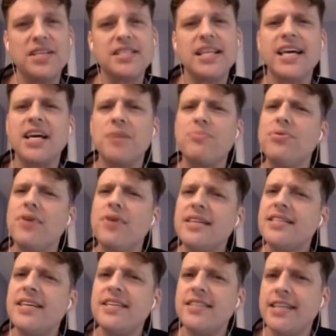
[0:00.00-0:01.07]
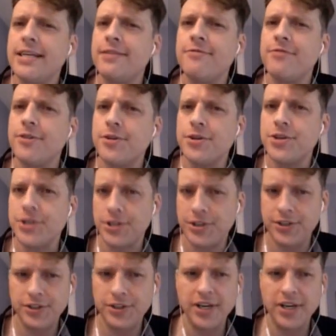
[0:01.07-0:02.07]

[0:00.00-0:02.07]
as like a process inversion.